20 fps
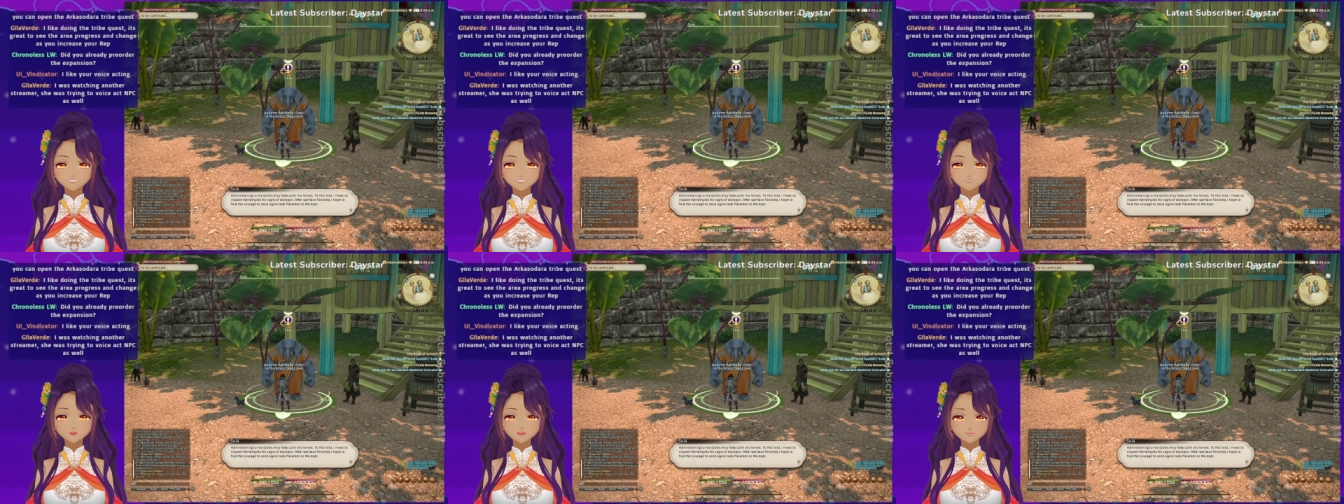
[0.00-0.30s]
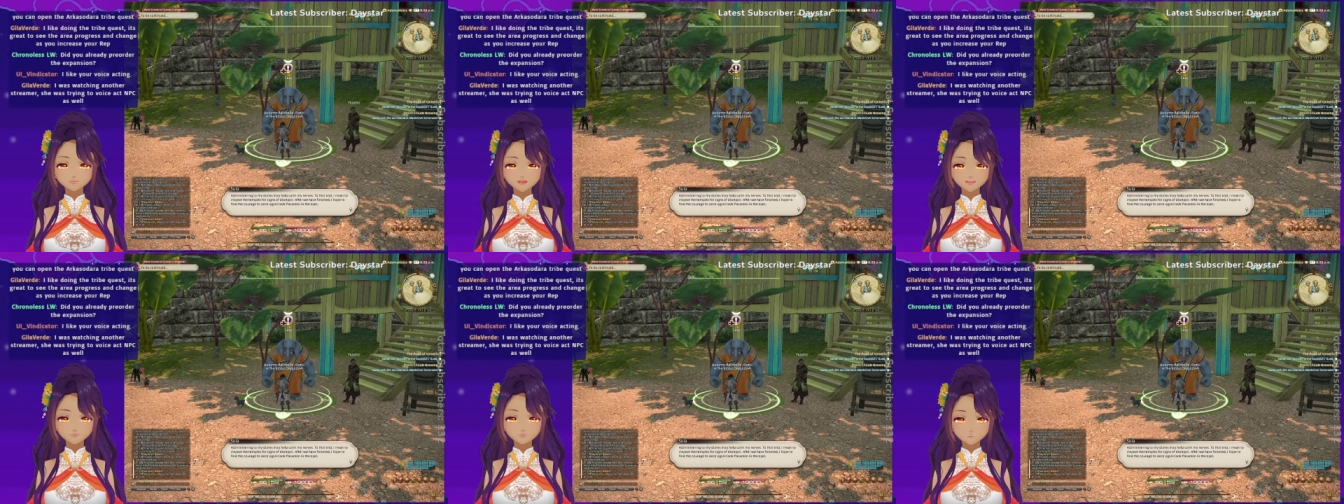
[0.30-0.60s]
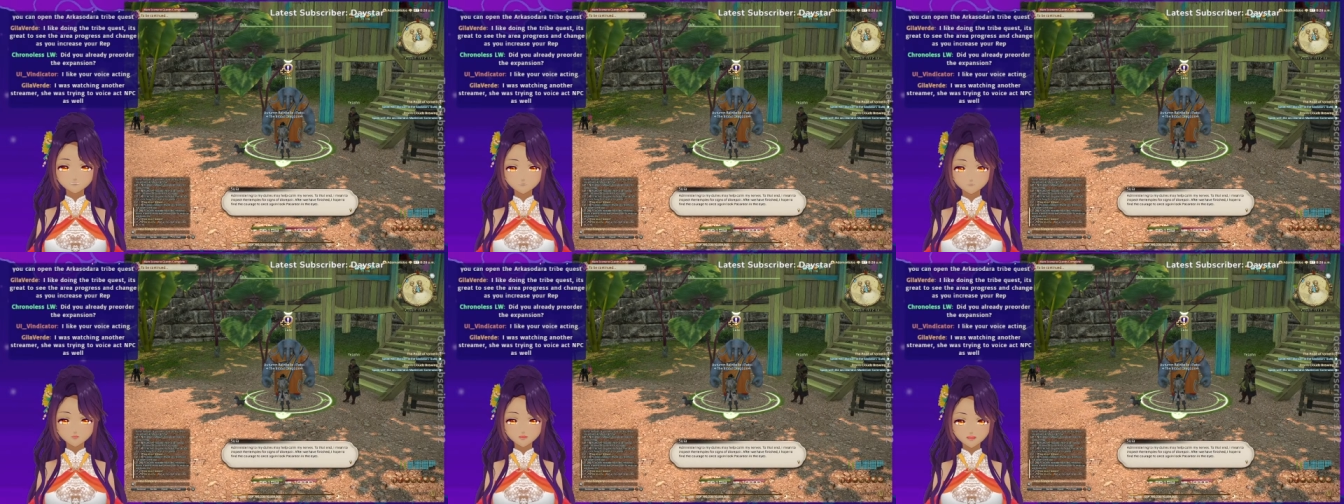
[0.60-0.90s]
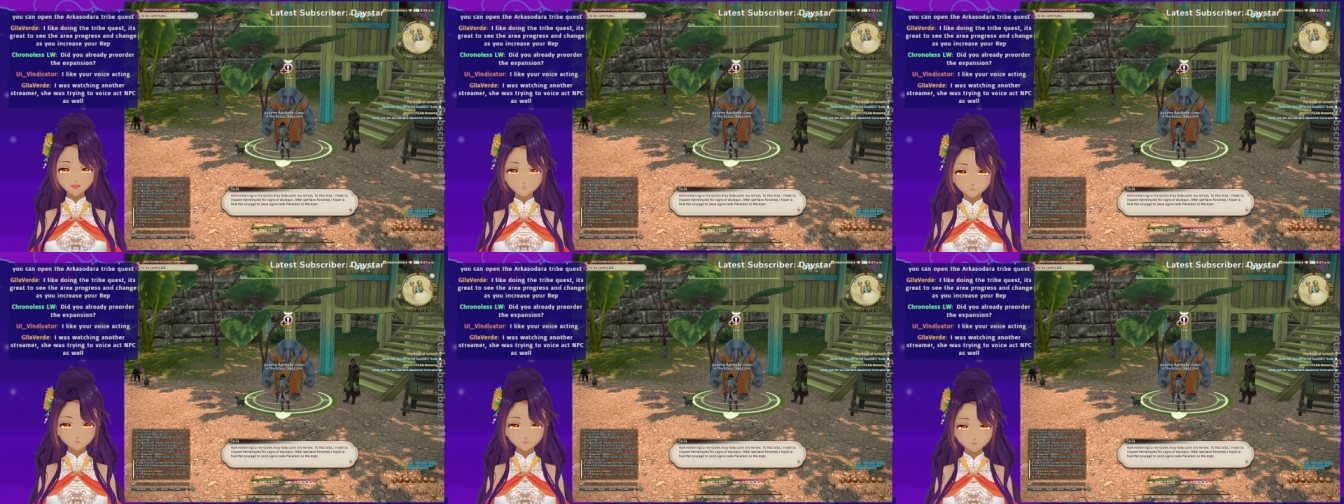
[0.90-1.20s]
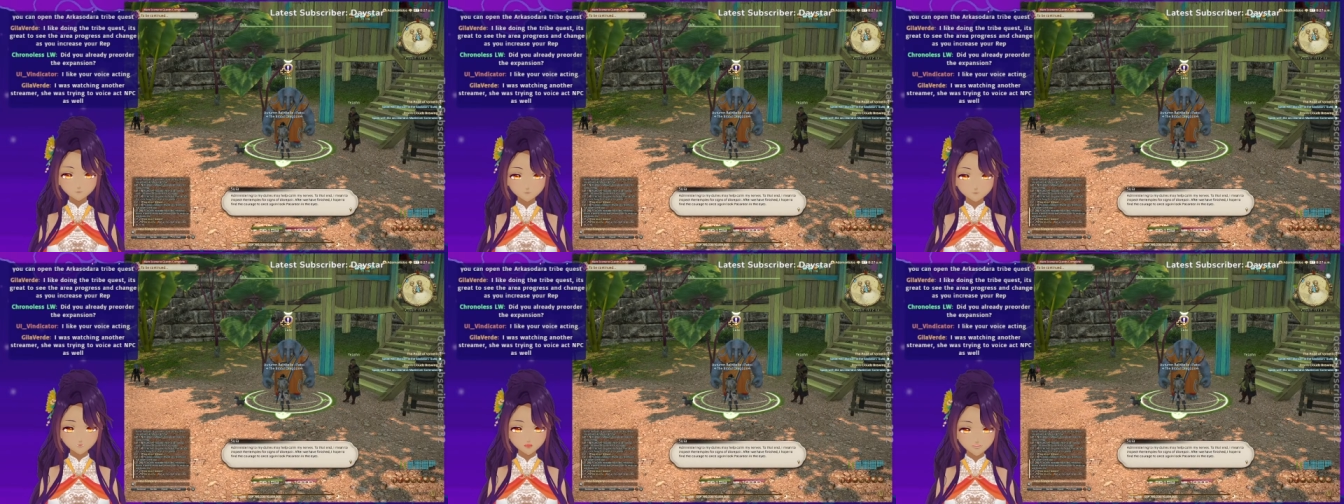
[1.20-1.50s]
once again look
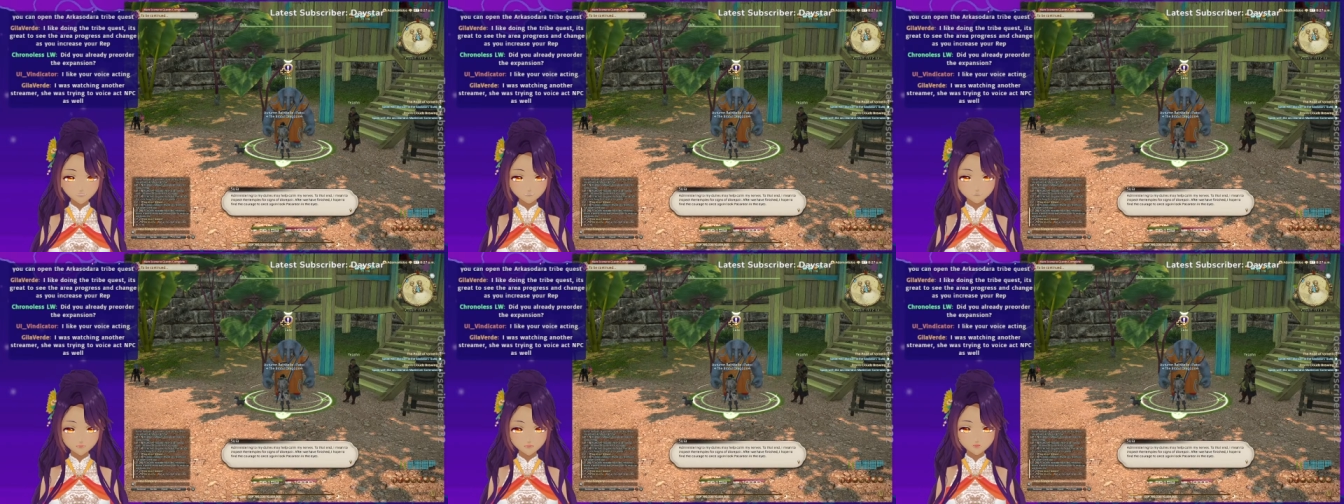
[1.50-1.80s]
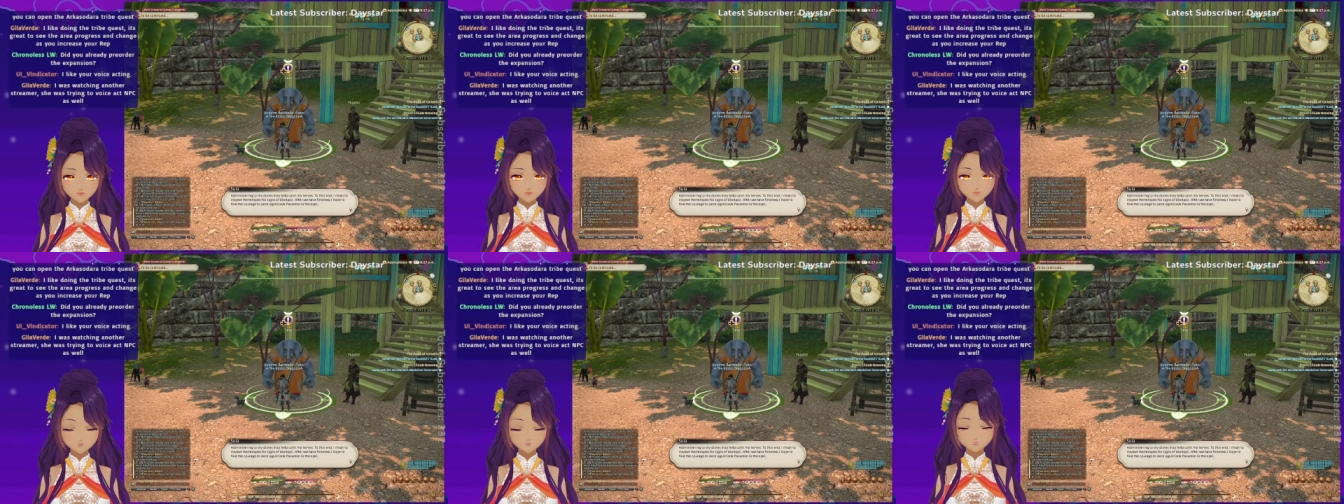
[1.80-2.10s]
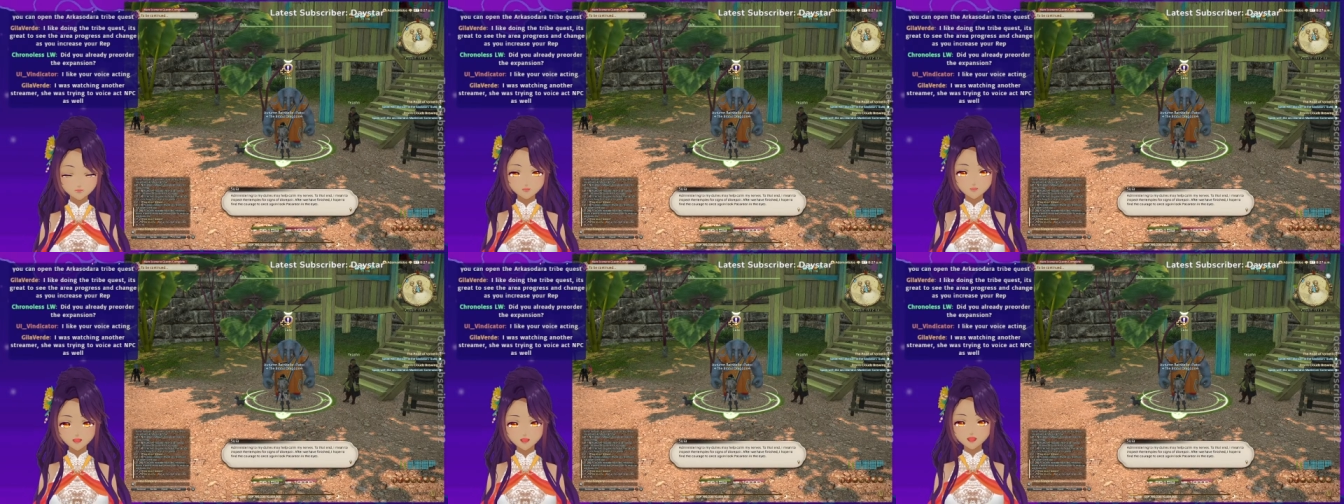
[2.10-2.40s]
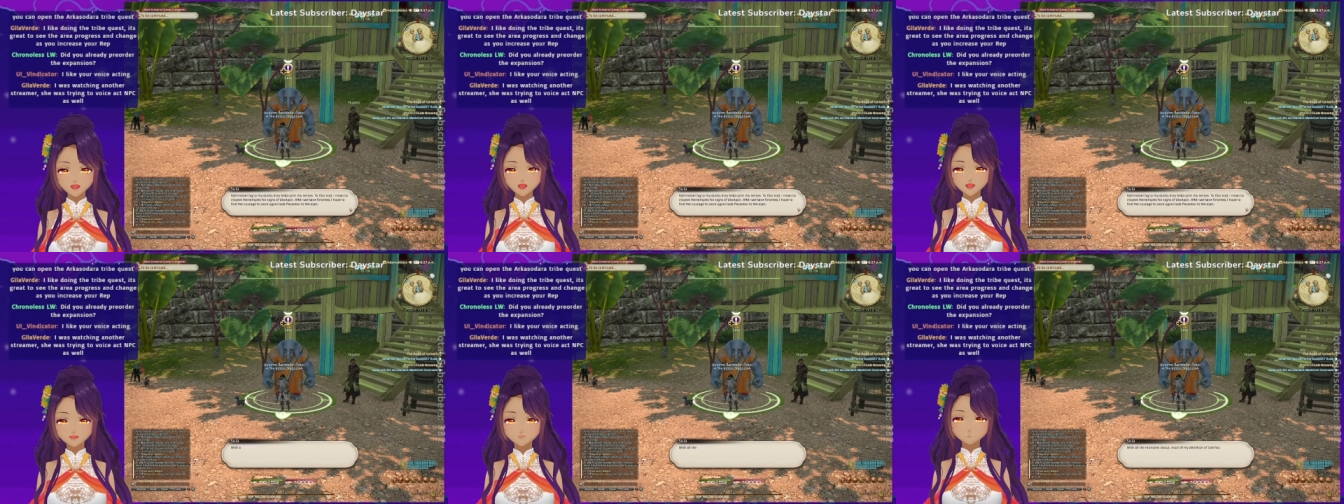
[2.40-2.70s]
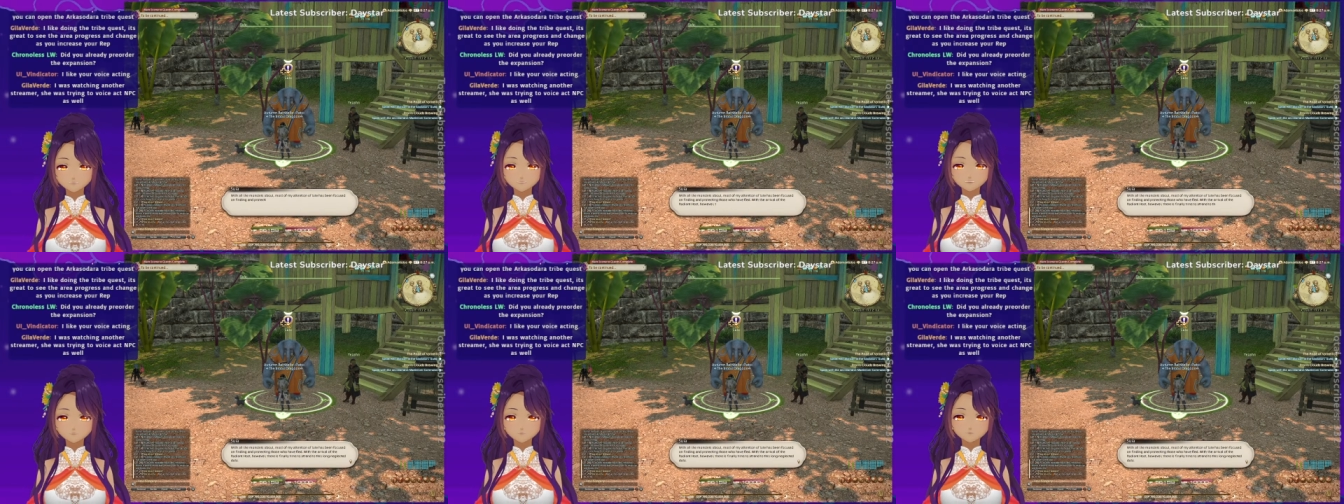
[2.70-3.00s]
Passerine in the eyes.